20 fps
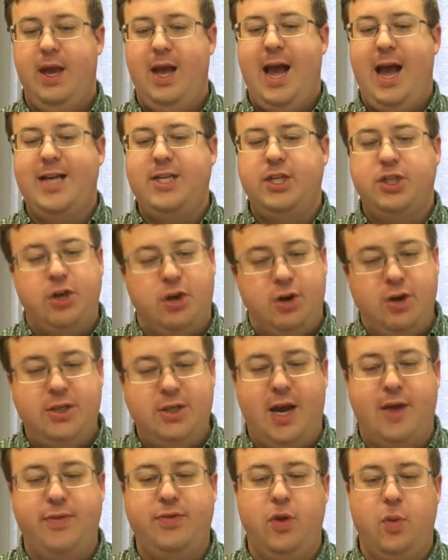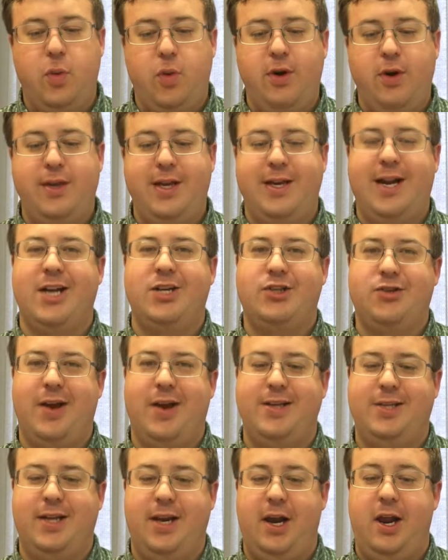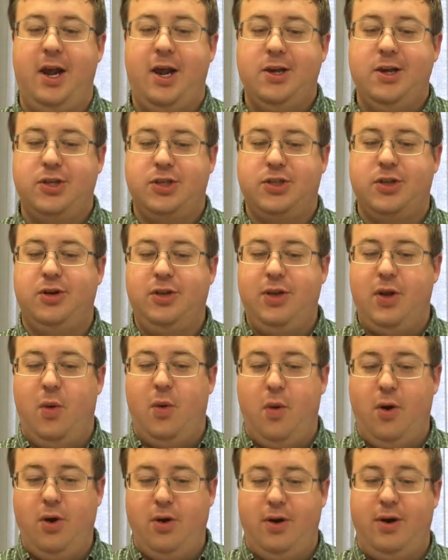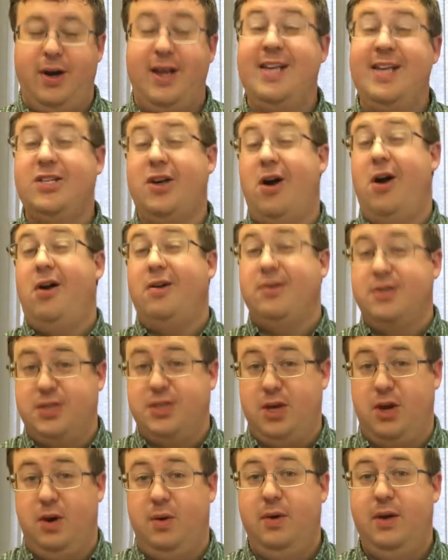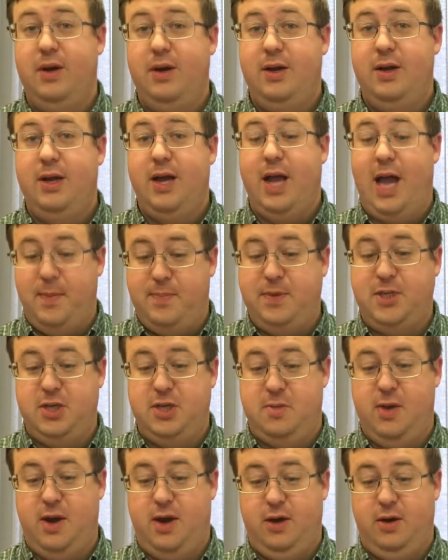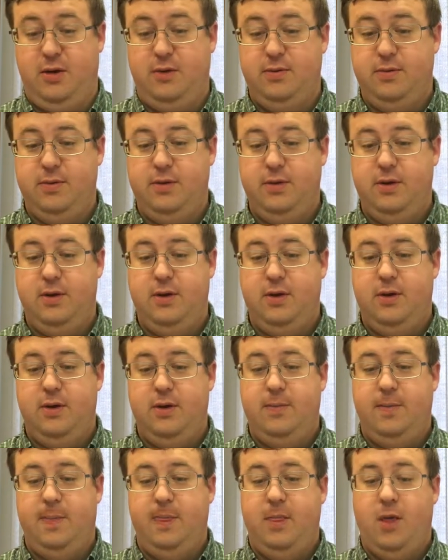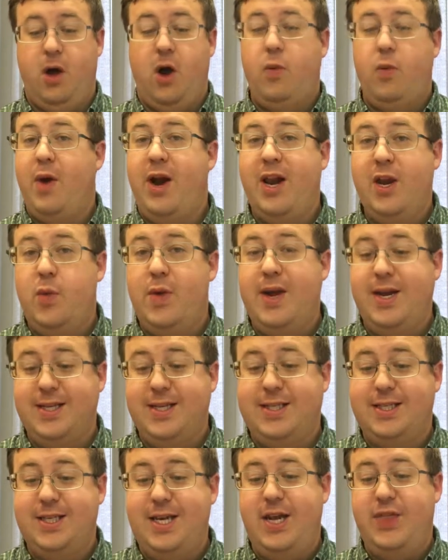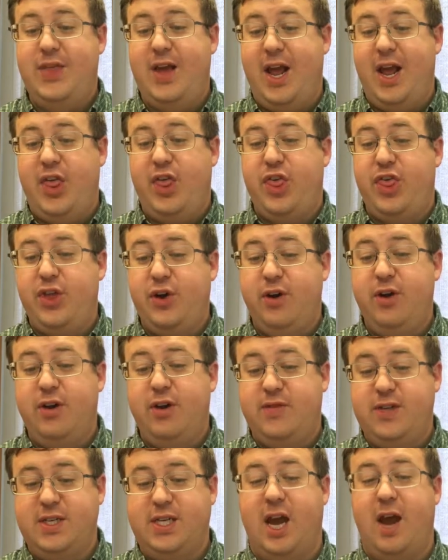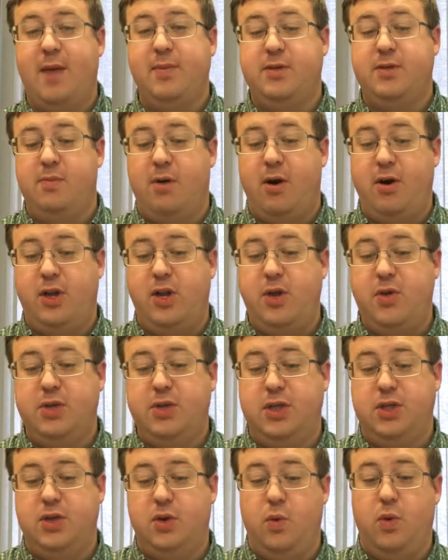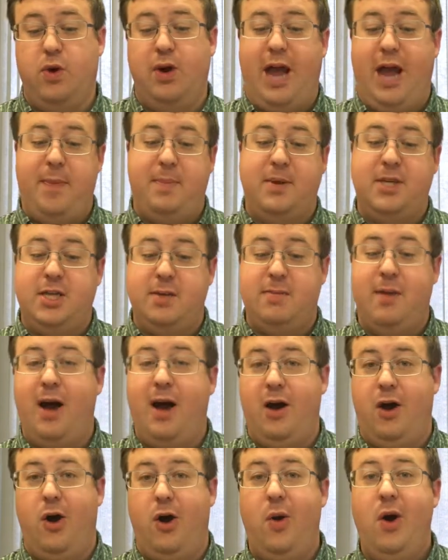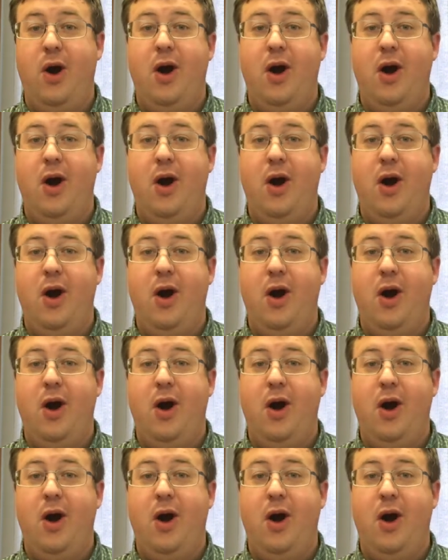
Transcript: As it turns out, the word that got translated sternly ordered is also epitimao. Already we can see that a third of the times Mark uses the word epitimao